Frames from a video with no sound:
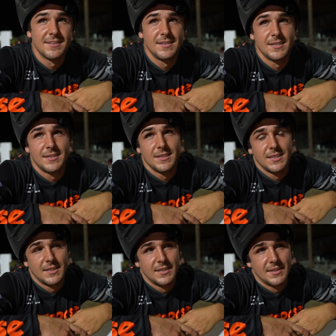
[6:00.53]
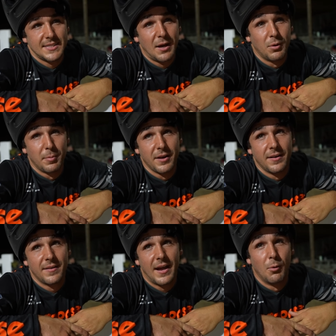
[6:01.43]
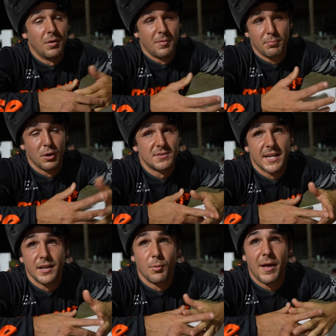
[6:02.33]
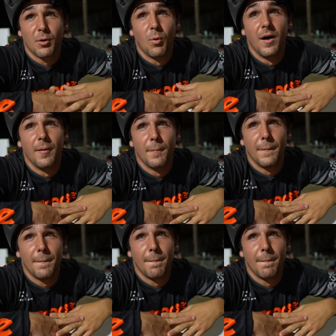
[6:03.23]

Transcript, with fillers: Oh, yeah? So I would have been I would have been pro set no matter what. True.